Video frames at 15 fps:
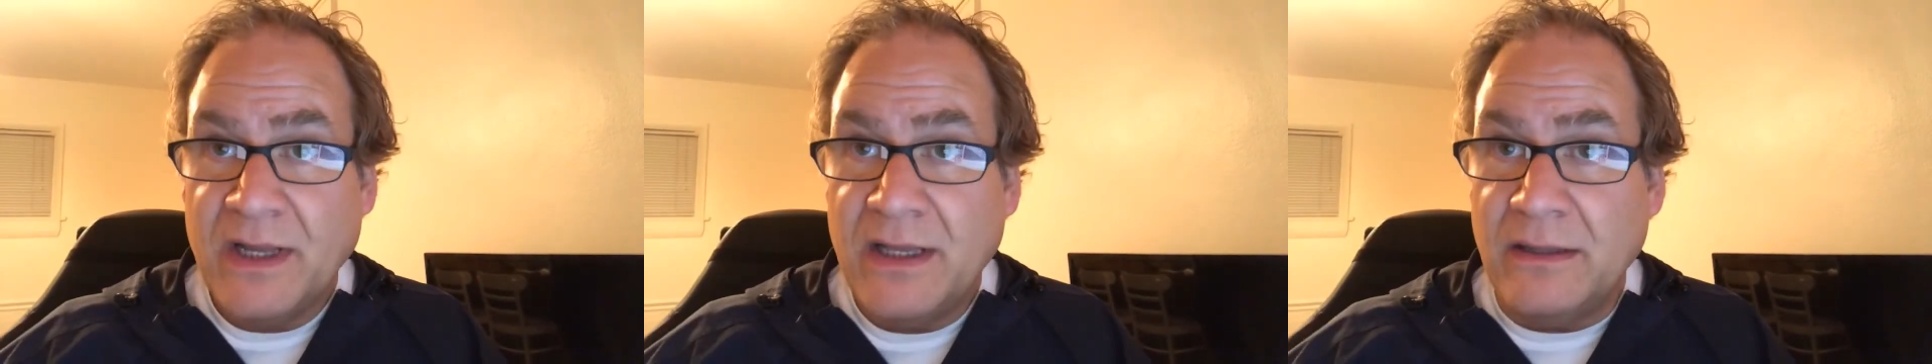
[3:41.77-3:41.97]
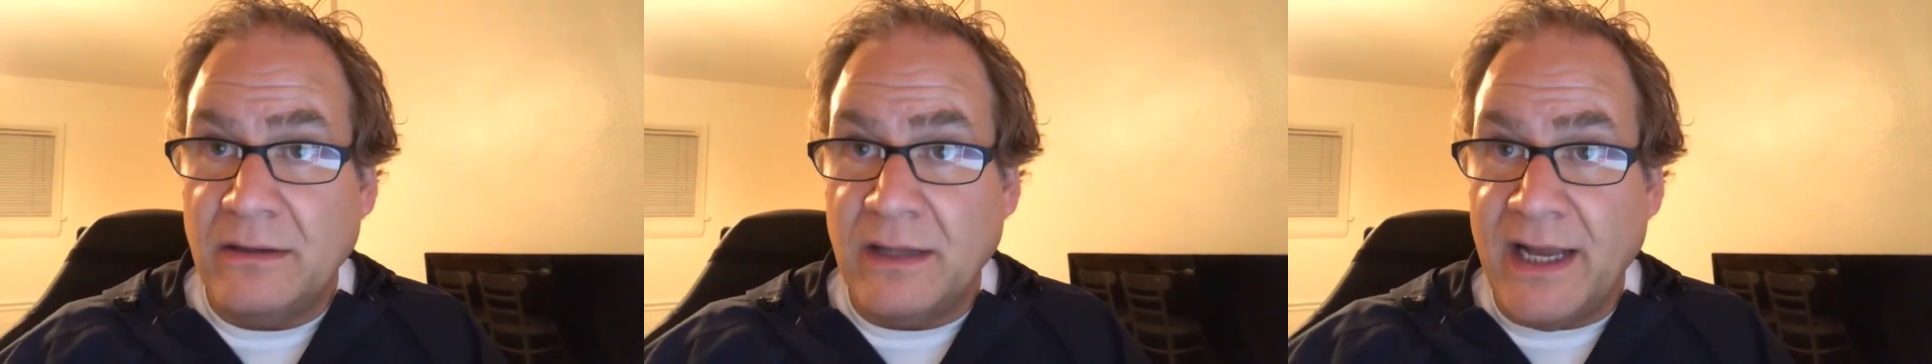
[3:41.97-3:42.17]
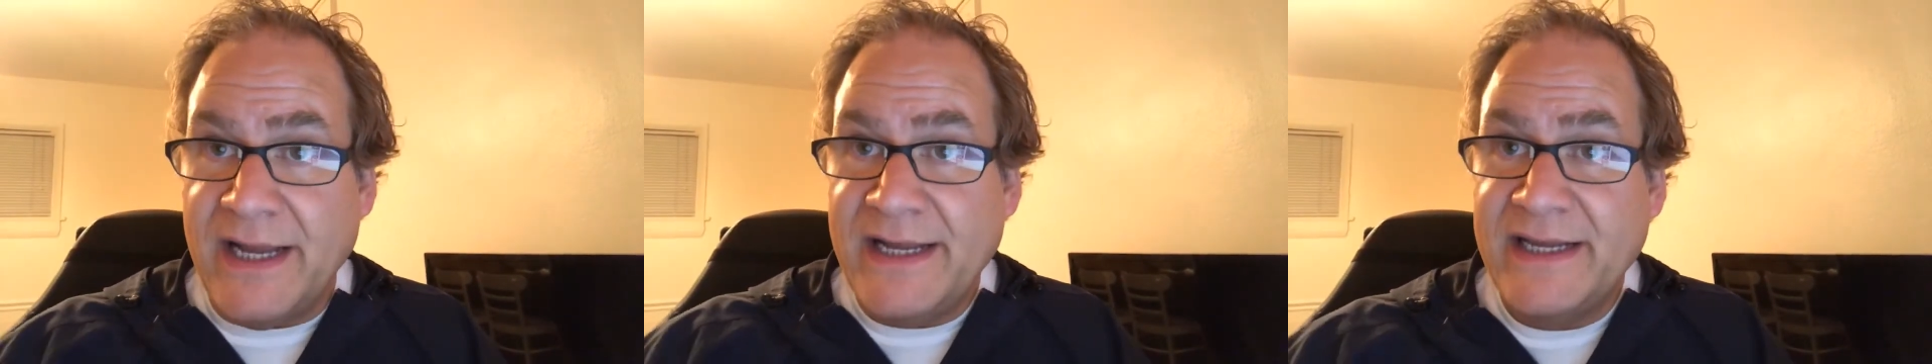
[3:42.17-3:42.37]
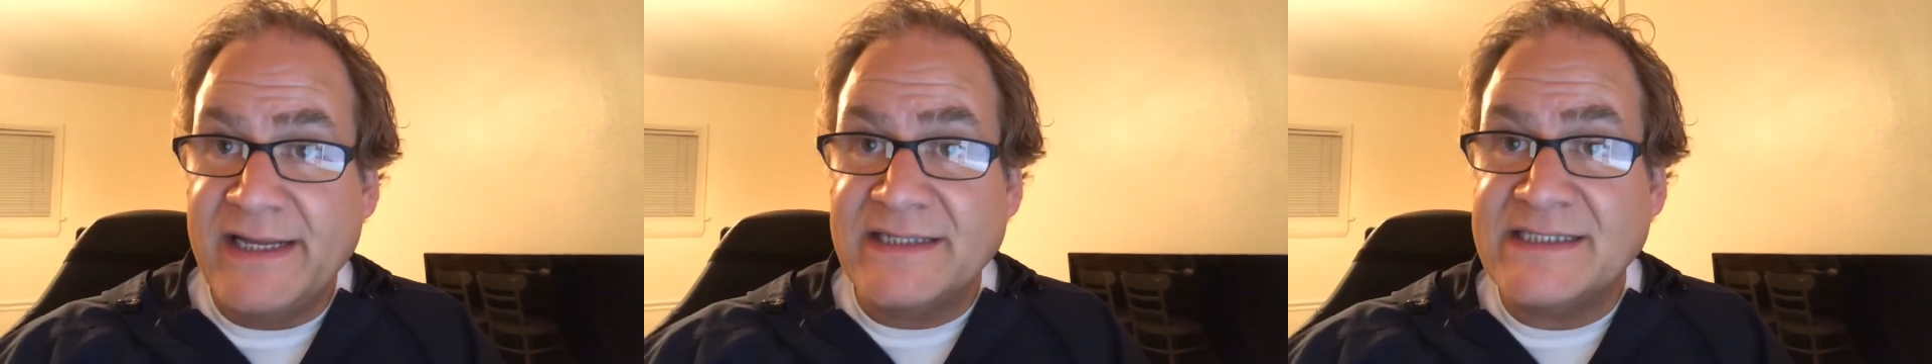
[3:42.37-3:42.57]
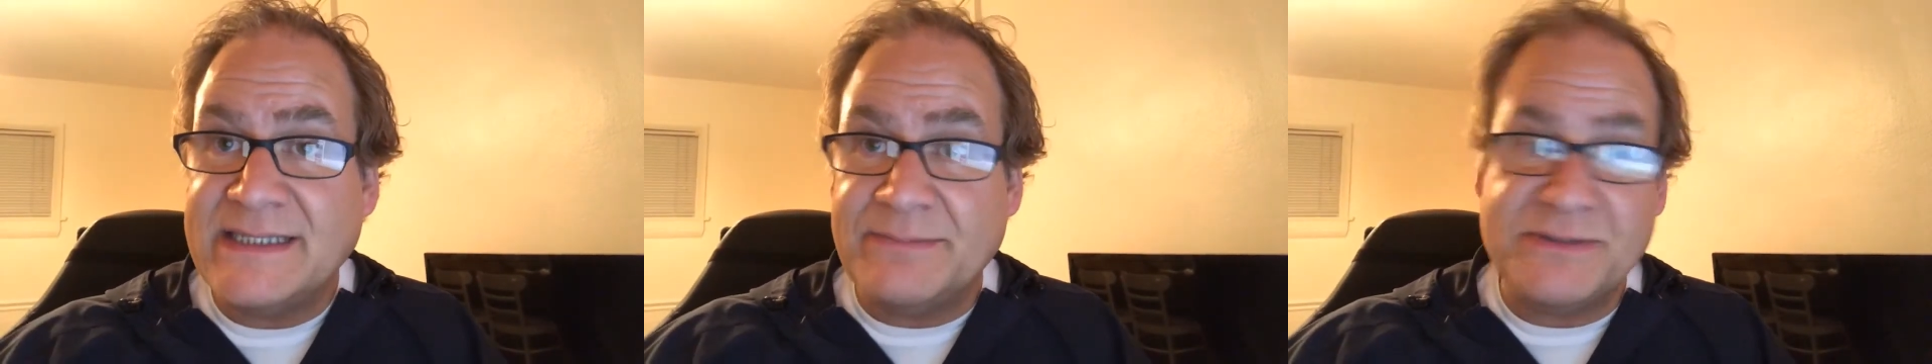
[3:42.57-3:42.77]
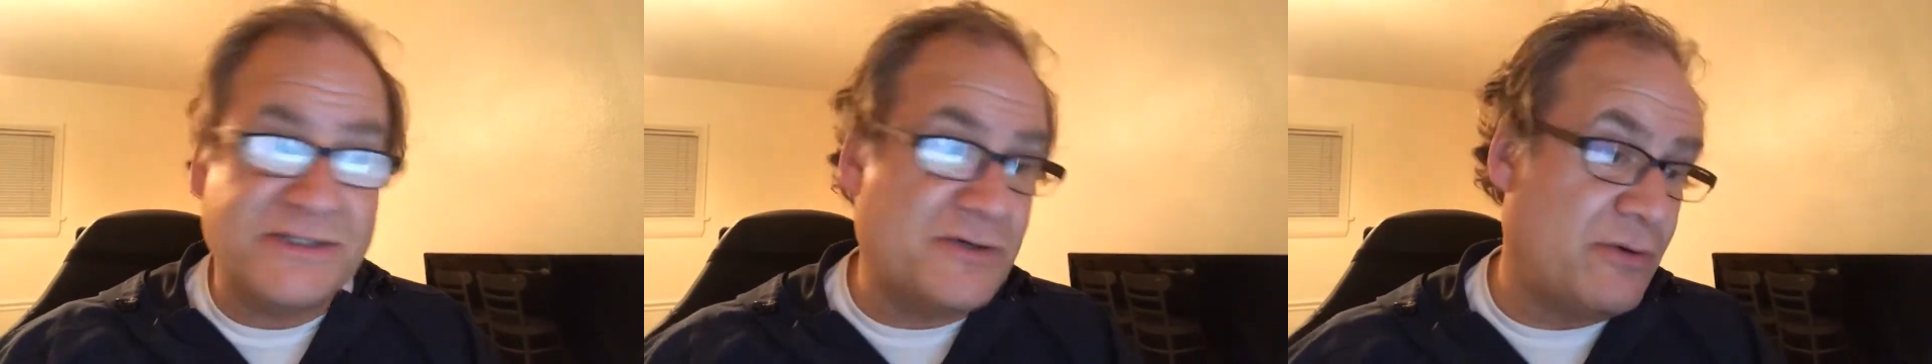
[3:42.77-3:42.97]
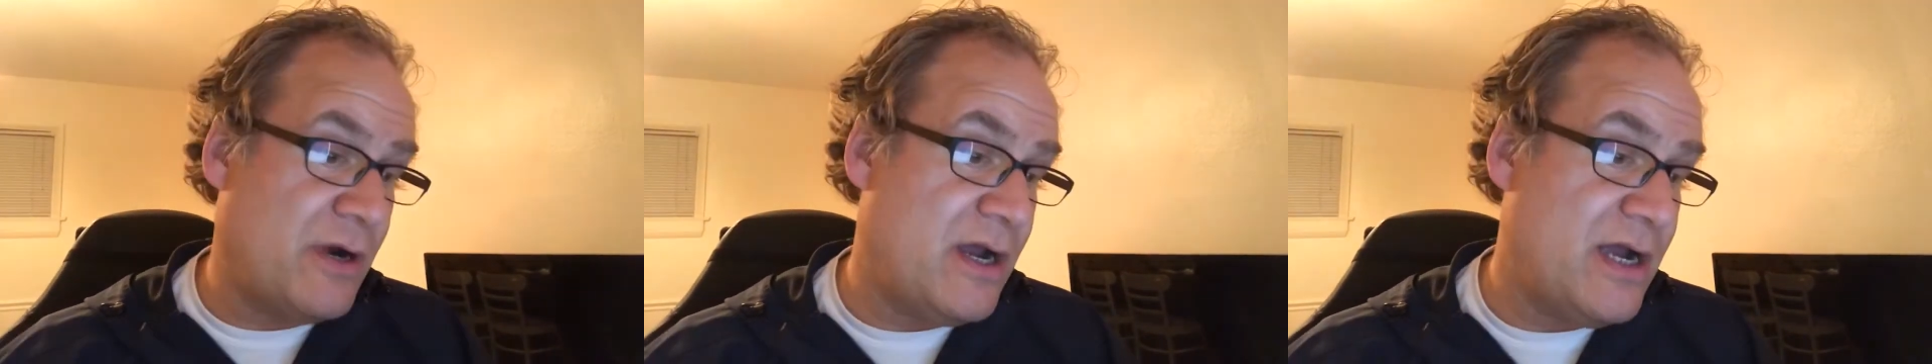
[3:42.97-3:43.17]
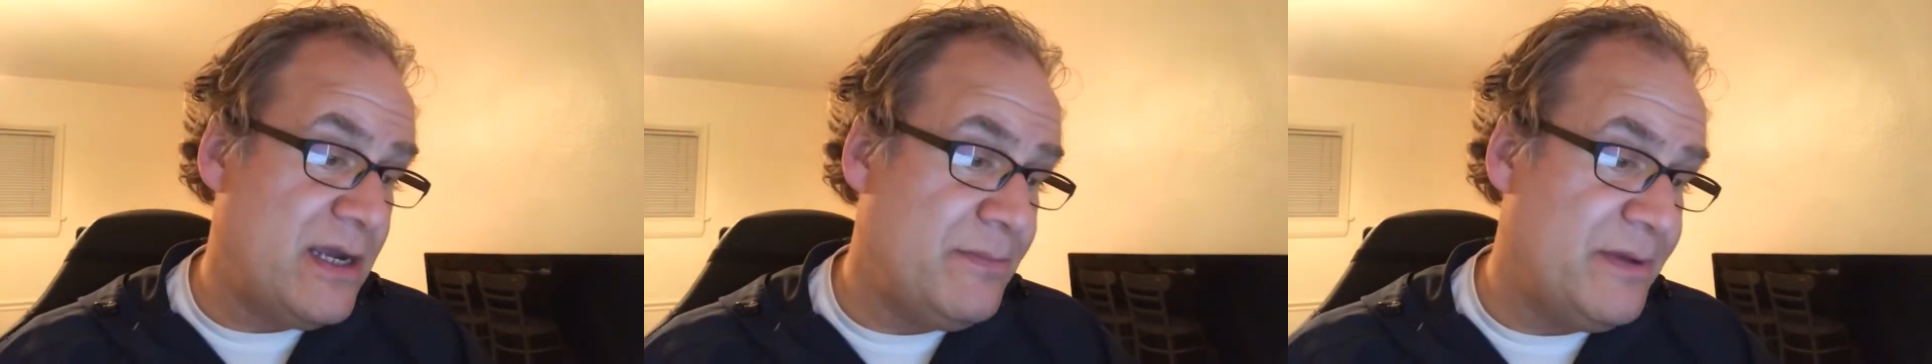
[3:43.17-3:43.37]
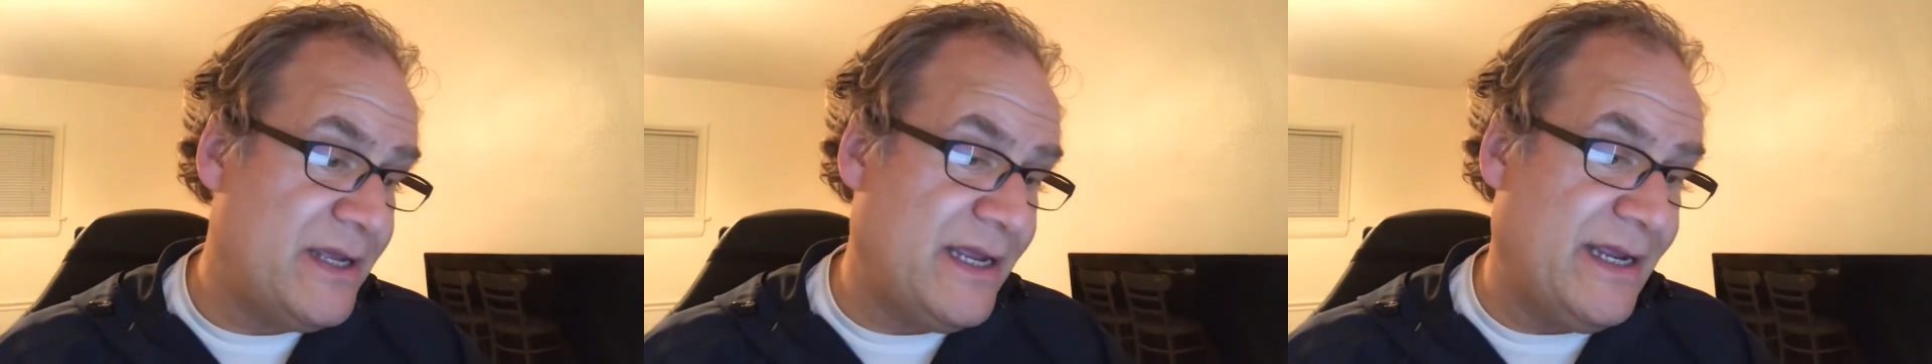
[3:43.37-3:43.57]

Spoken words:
Like and subscribe.